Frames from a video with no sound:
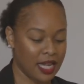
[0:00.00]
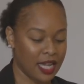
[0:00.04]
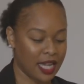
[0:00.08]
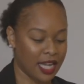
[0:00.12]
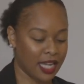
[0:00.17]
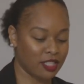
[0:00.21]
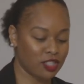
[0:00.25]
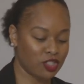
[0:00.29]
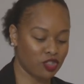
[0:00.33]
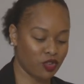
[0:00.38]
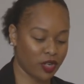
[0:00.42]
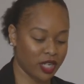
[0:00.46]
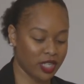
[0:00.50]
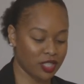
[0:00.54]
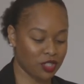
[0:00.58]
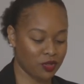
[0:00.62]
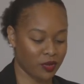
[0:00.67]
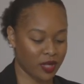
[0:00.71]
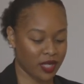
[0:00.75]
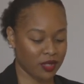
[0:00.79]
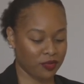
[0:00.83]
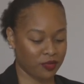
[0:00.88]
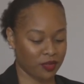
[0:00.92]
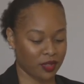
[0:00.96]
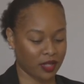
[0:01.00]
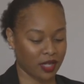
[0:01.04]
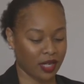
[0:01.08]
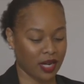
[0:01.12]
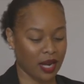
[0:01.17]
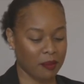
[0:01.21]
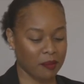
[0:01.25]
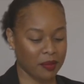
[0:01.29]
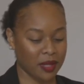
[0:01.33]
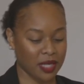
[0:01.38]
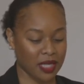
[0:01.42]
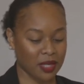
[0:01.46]
exchange rate for the
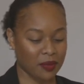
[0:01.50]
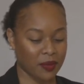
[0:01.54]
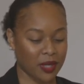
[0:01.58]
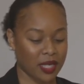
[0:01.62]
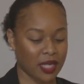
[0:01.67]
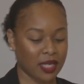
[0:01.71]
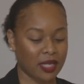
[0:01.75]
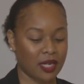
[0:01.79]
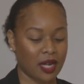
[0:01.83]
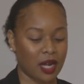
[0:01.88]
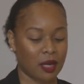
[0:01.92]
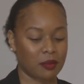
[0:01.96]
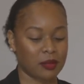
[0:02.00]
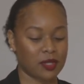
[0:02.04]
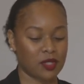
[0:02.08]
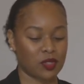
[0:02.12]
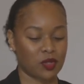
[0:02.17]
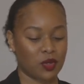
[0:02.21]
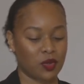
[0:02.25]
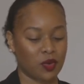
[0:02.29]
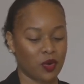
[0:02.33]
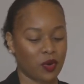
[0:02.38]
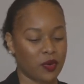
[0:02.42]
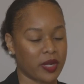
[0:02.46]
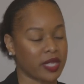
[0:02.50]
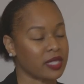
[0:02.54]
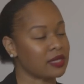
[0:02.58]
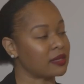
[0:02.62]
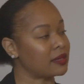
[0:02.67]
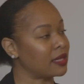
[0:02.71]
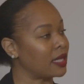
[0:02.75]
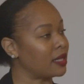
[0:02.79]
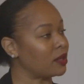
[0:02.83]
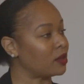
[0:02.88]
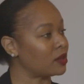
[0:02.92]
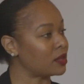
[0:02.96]
company when it comes to growing
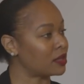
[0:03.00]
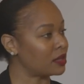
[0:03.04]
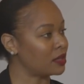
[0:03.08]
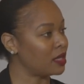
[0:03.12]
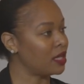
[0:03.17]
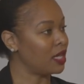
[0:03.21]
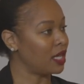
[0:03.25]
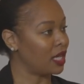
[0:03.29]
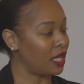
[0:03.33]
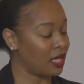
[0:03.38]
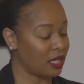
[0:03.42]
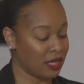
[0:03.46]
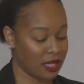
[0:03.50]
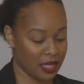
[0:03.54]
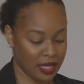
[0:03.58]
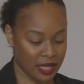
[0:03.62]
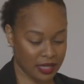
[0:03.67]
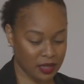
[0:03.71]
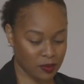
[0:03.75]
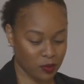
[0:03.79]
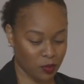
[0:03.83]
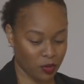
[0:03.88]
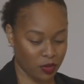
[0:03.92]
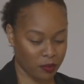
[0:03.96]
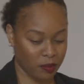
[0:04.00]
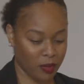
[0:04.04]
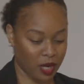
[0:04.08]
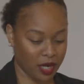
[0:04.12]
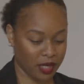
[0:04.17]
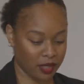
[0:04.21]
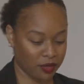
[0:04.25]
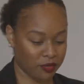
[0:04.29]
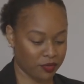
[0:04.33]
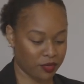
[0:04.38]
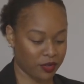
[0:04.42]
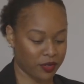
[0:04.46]
sales in the export
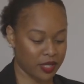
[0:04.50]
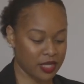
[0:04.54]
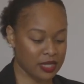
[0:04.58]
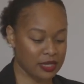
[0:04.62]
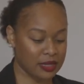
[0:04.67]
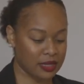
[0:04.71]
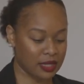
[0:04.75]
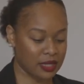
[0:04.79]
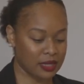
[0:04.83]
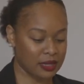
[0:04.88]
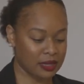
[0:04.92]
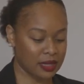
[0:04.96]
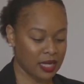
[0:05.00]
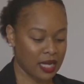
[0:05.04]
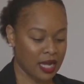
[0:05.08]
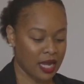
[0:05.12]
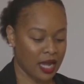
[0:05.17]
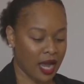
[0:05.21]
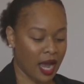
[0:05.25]
market, for instance.